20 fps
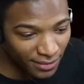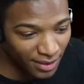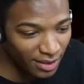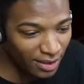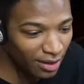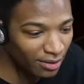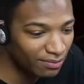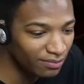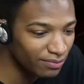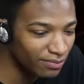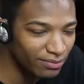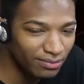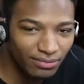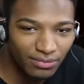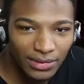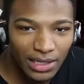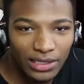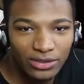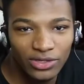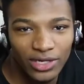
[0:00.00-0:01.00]
you know,
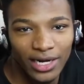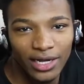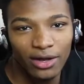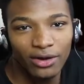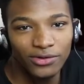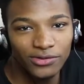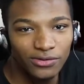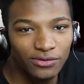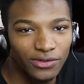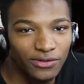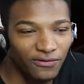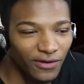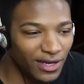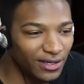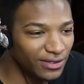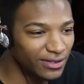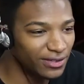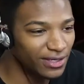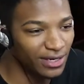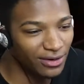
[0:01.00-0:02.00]
internet goes through its
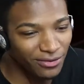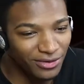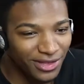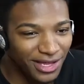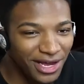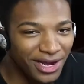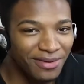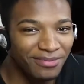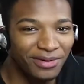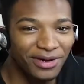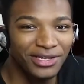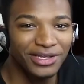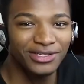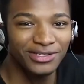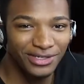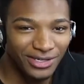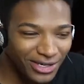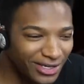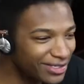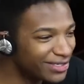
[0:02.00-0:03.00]
phases here and there, but
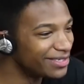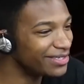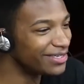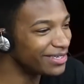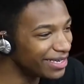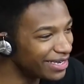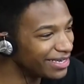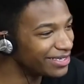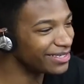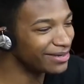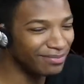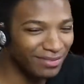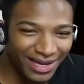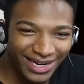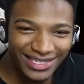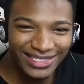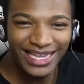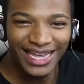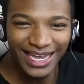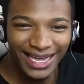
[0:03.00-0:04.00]
it's good to see
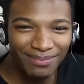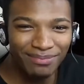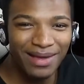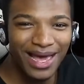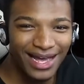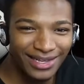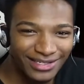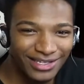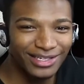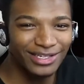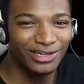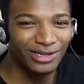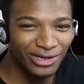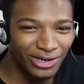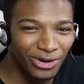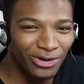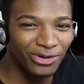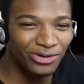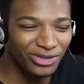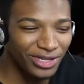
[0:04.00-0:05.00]
somebody take it back to the
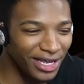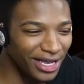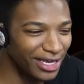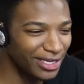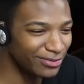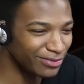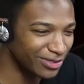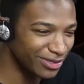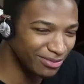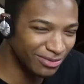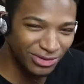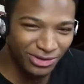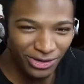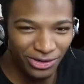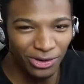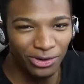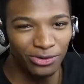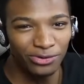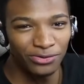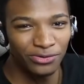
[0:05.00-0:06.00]
good old days with some
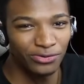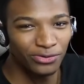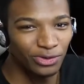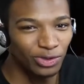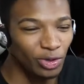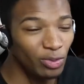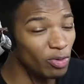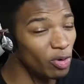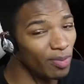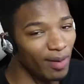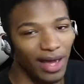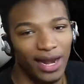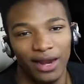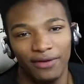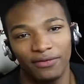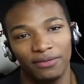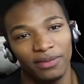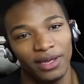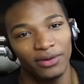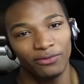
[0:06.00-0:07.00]
good old YouTube poop. I
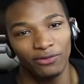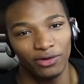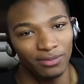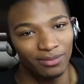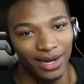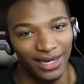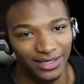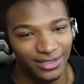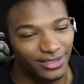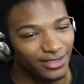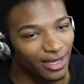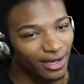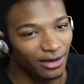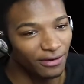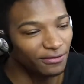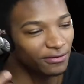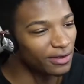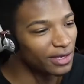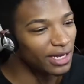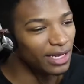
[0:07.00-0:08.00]
never made one
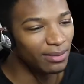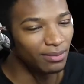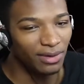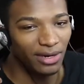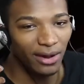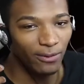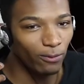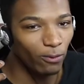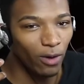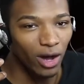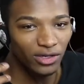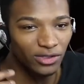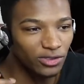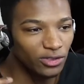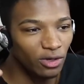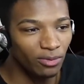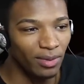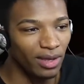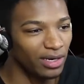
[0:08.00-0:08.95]
myself, but I've watched so